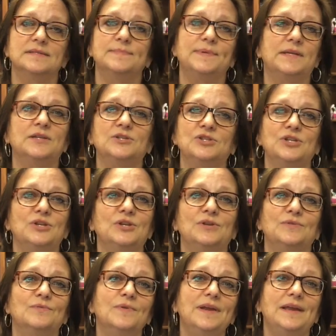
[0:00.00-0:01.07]
because she
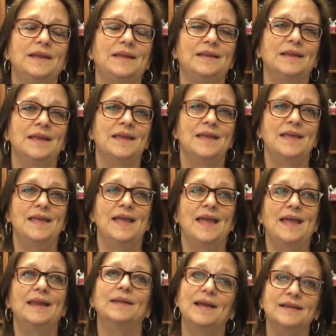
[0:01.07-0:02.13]
couldn't read.
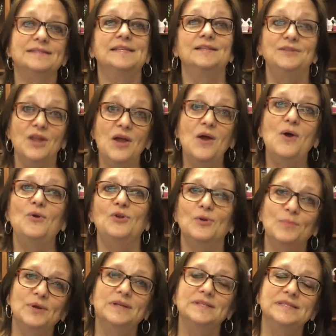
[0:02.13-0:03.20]
And I said, "No,
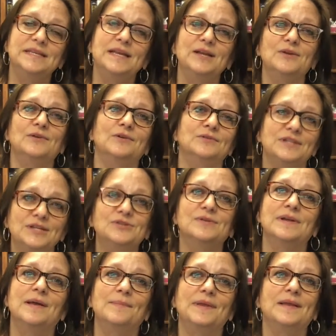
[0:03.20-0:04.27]
your book is here." And her teacher
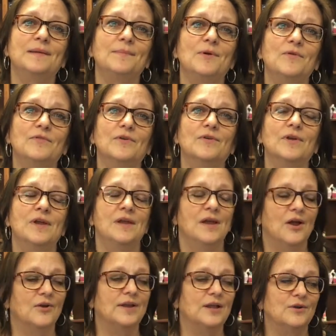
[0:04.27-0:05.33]
helped me come over
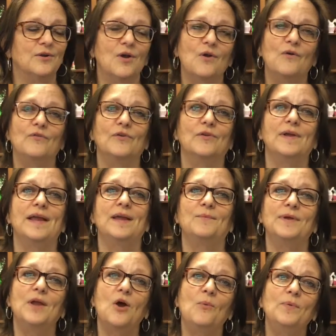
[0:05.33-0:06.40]
or get her over. And
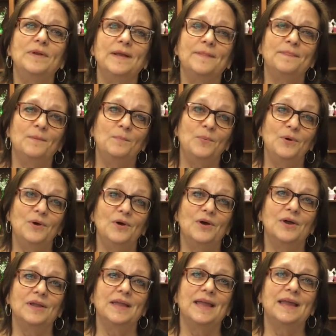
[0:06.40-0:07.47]
we opened up the
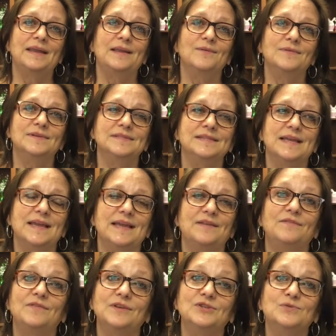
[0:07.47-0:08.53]
book and it was
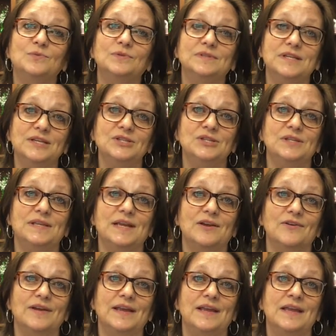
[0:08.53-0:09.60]
a visual
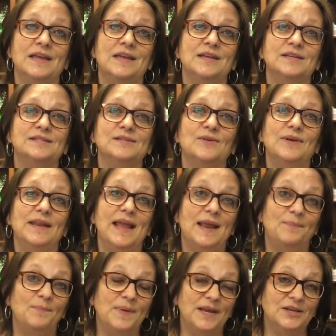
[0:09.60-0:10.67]
dictionary. So it
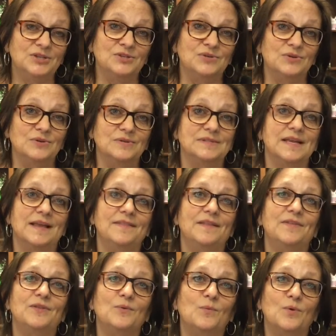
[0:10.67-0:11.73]
had pictures and
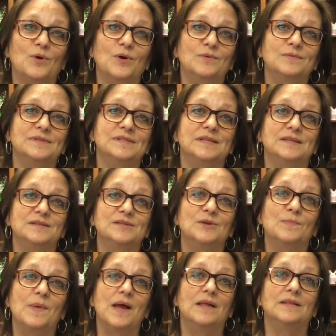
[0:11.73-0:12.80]
then the word was in
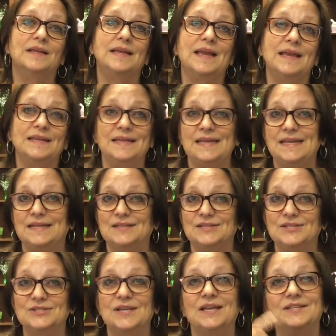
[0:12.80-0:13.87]
Somali and
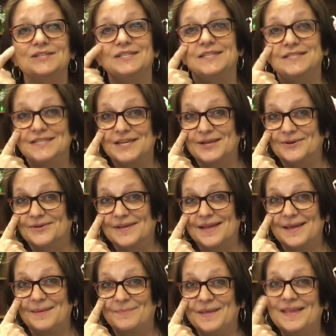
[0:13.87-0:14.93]
English. And she teared
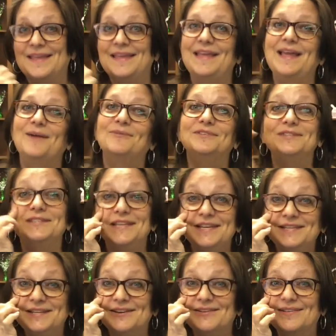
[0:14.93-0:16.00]
up. And when
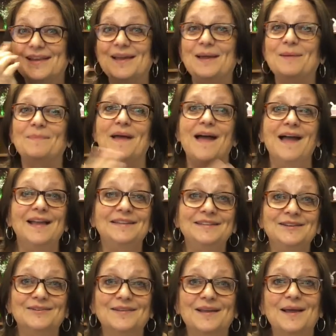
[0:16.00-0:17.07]
she teared up, I
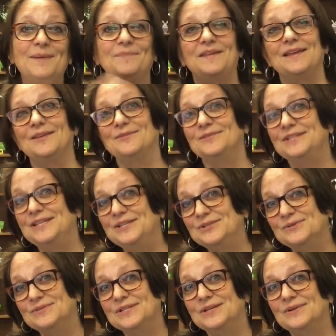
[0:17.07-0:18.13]
teared up, the other
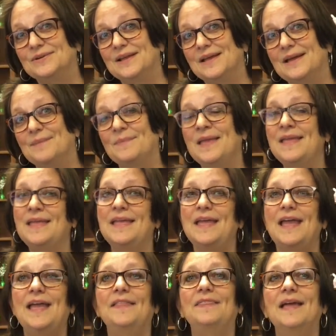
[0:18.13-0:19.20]
teacher teared up.
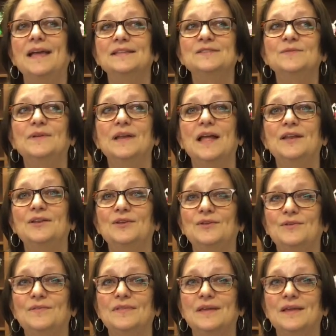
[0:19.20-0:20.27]
And that's when I
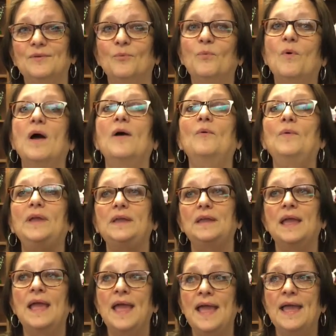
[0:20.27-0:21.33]
knew that what
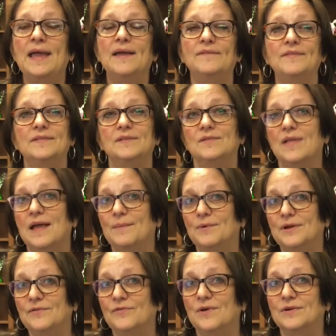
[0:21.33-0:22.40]
we have in the
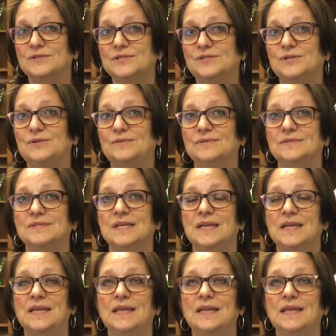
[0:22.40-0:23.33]
library for our students